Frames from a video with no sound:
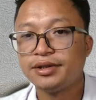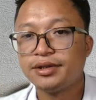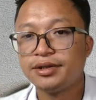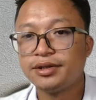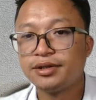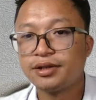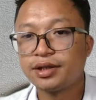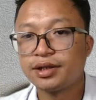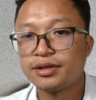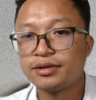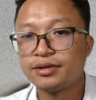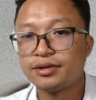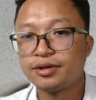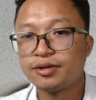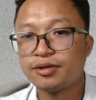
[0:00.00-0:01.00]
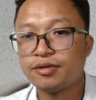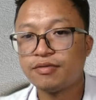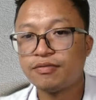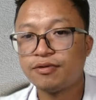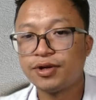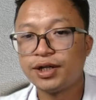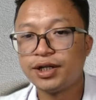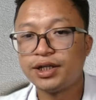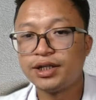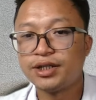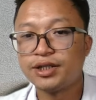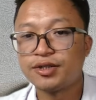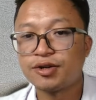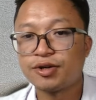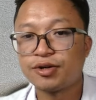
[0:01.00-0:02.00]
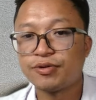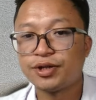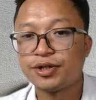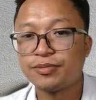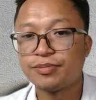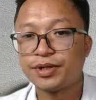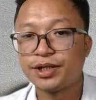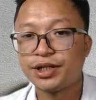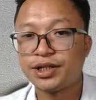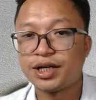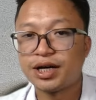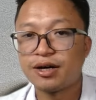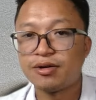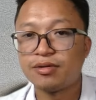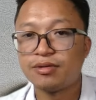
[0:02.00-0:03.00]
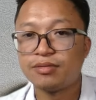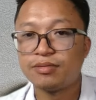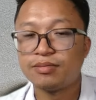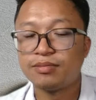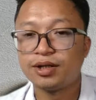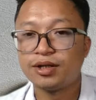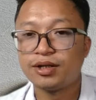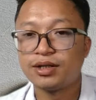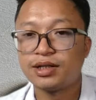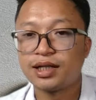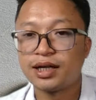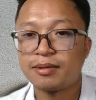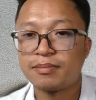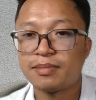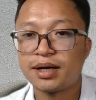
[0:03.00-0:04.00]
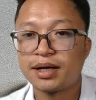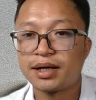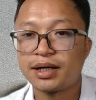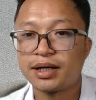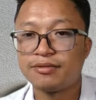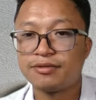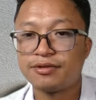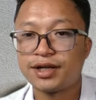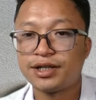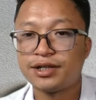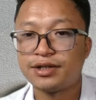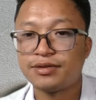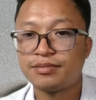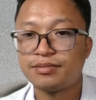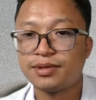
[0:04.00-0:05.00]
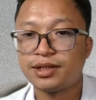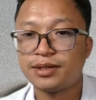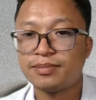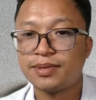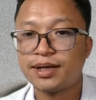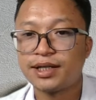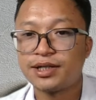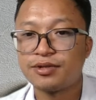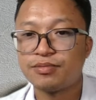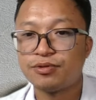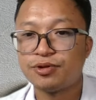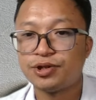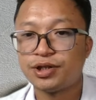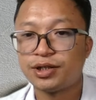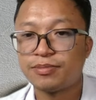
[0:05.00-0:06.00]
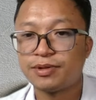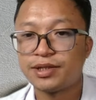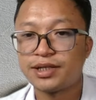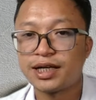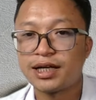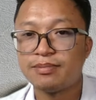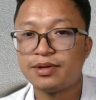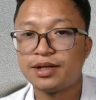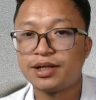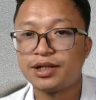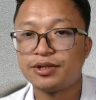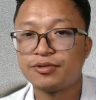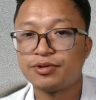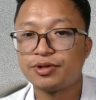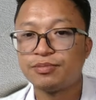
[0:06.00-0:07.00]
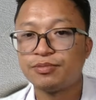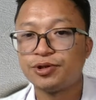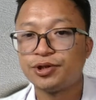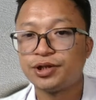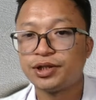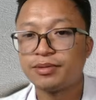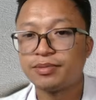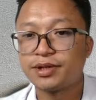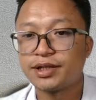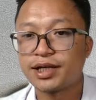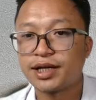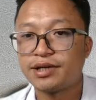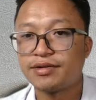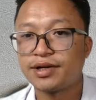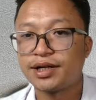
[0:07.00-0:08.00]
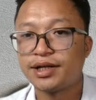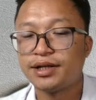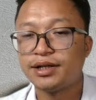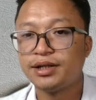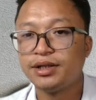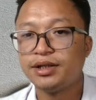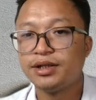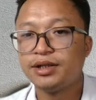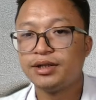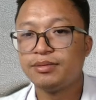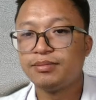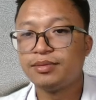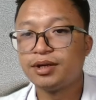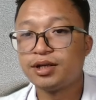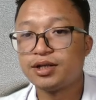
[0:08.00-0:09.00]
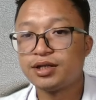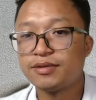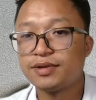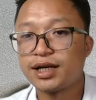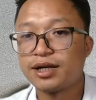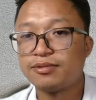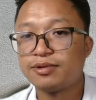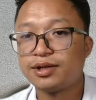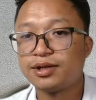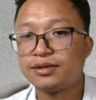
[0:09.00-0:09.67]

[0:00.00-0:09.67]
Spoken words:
okay, so hopefully it is not going to breach now, because like market have tried its best to push an upper side, but it couldn't push an upper side, right? Because of that one,